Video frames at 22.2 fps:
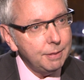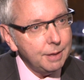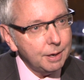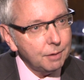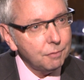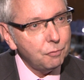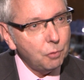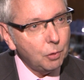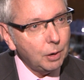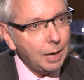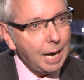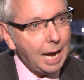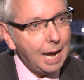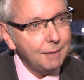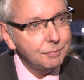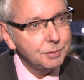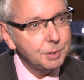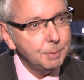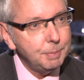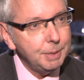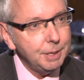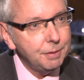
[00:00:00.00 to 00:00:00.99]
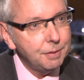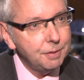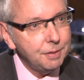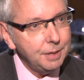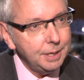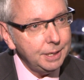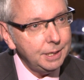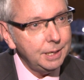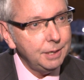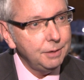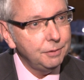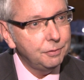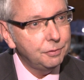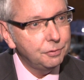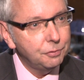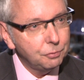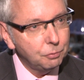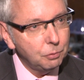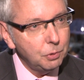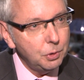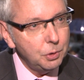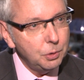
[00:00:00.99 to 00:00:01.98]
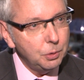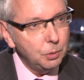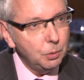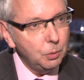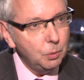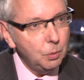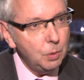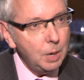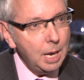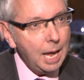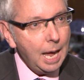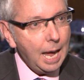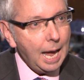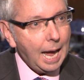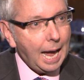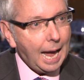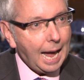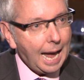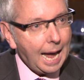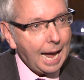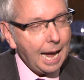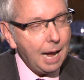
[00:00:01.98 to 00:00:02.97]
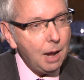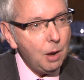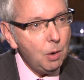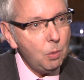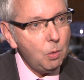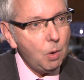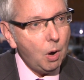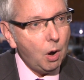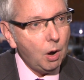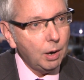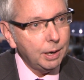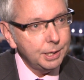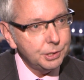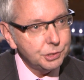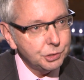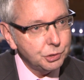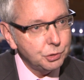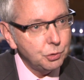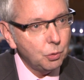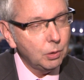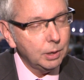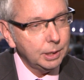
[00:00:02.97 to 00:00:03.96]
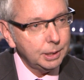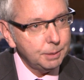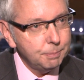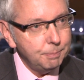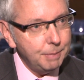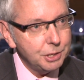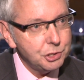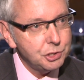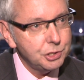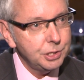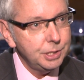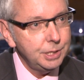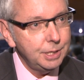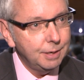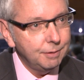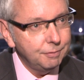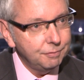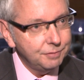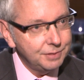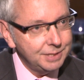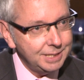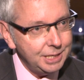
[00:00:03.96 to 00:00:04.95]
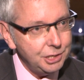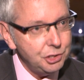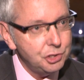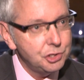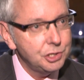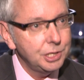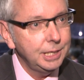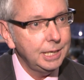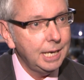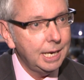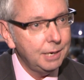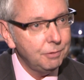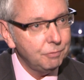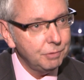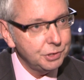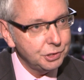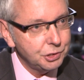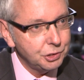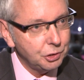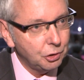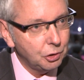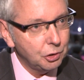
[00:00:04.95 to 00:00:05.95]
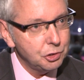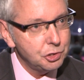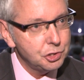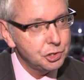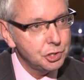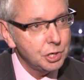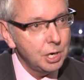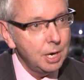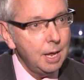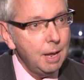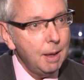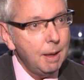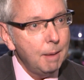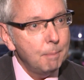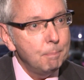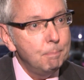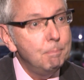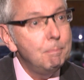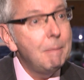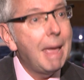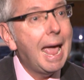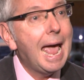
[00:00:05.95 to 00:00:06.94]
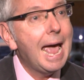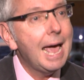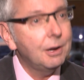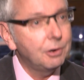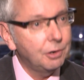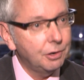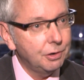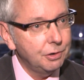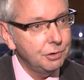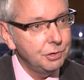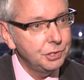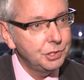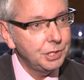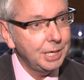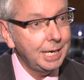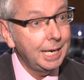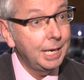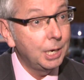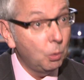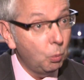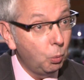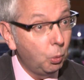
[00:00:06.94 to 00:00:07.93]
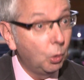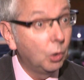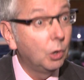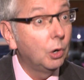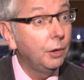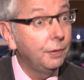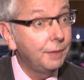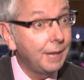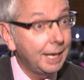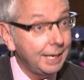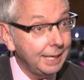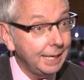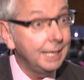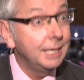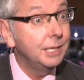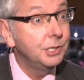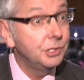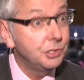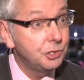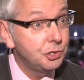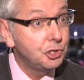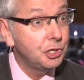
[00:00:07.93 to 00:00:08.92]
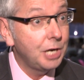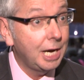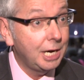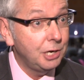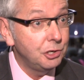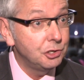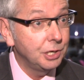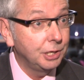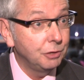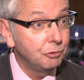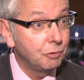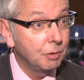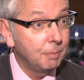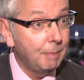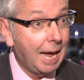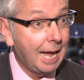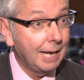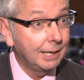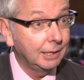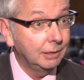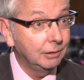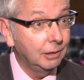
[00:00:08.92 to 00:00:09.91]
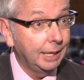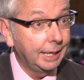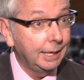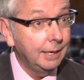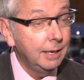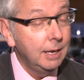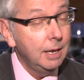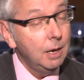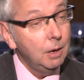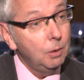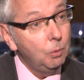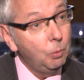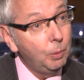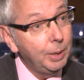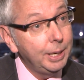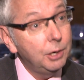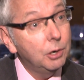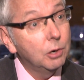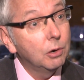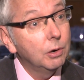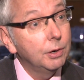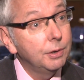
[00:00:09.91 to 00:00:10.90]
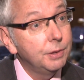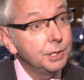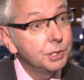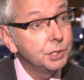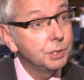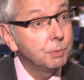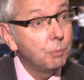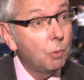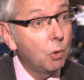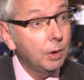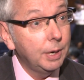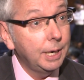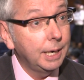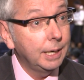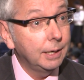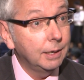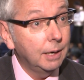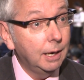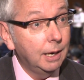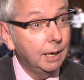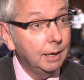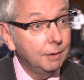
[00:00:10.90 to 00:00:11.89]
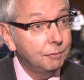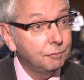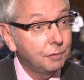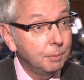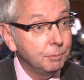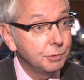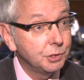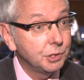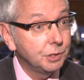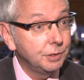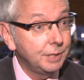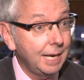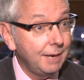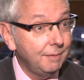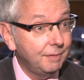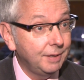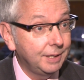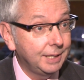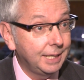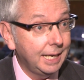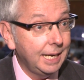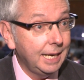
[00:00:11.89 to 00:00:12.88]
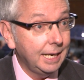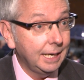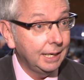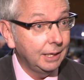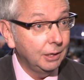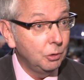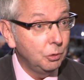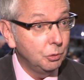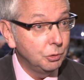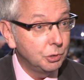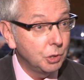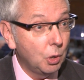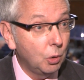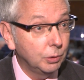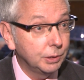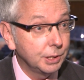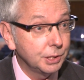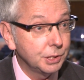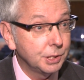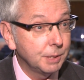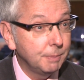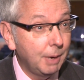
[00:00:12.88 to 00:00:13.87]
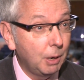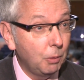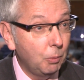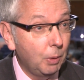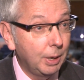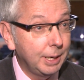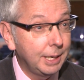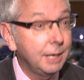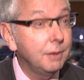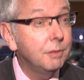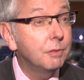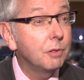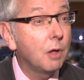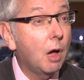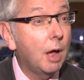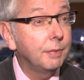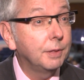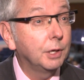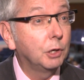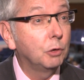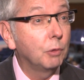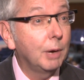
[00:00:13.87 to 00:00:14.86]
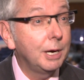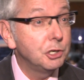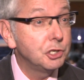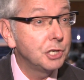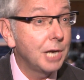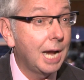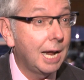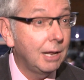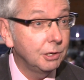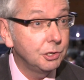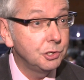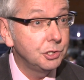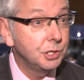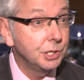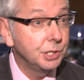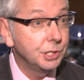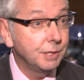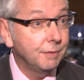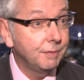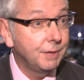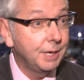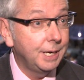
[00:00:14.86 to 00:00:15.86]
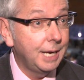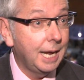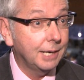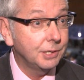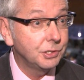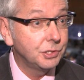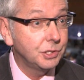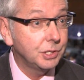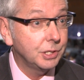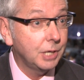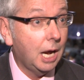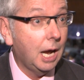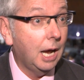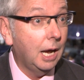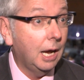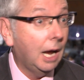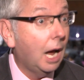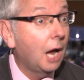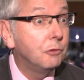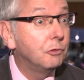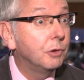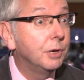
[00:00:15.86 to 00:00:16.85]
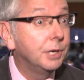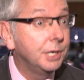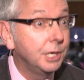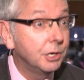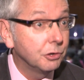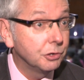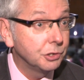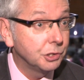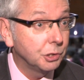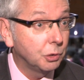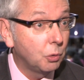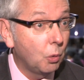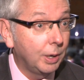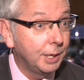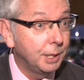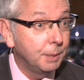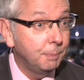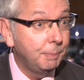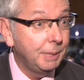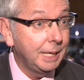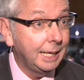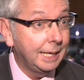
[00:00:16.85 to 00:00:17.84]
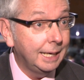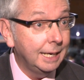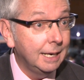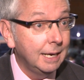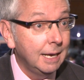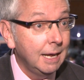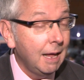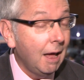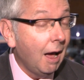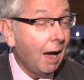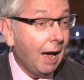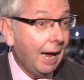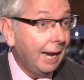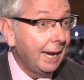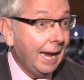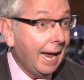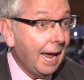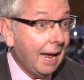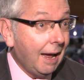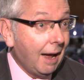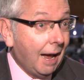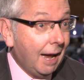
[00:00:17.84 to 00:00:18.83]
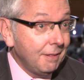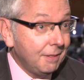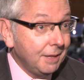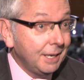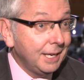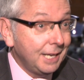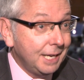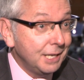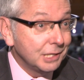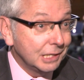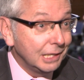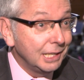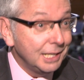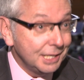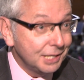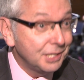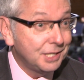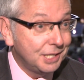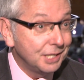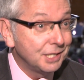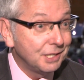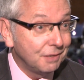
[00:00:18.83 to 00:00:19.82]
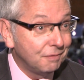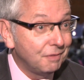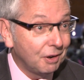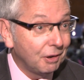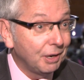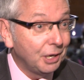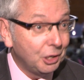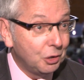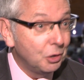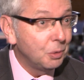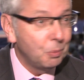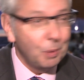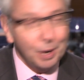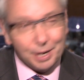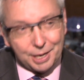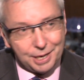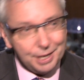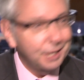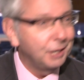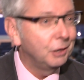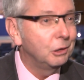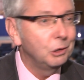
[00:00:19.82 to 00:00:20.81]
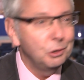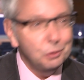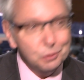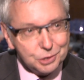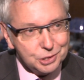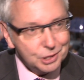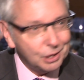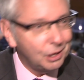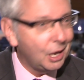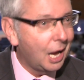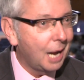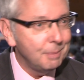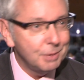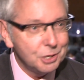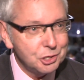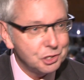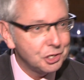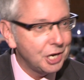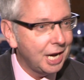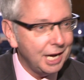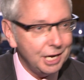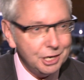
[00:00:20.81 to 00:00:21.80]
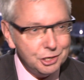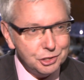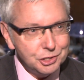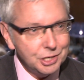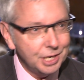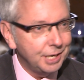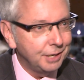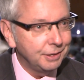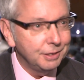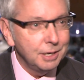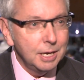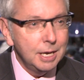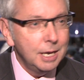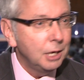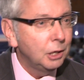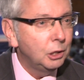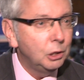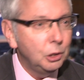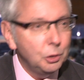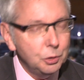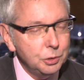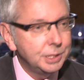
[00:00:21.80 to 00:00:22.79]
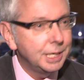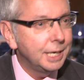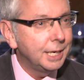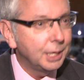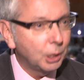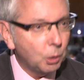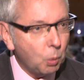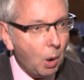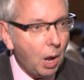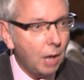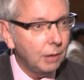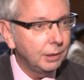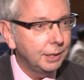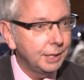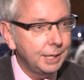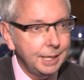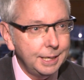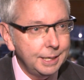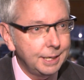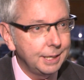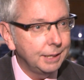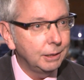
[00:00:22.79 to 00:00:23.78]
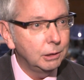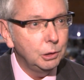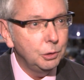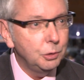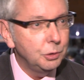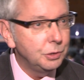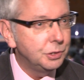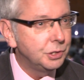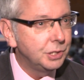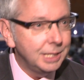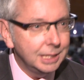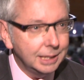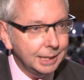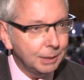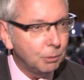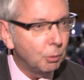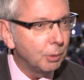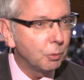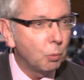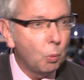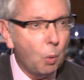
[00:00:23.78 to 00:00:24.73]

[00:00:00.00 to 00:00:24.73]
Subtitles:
therefore have to be thinking through how our historic mission of teaching and research matters in a world that is changing dramatically. We heard this morning from Sir David King, who told us about what he thought the great challenges of the next 100 years are going to be. I think his list is a very good one. It includes climate change, it includes inequality, it includes dealing with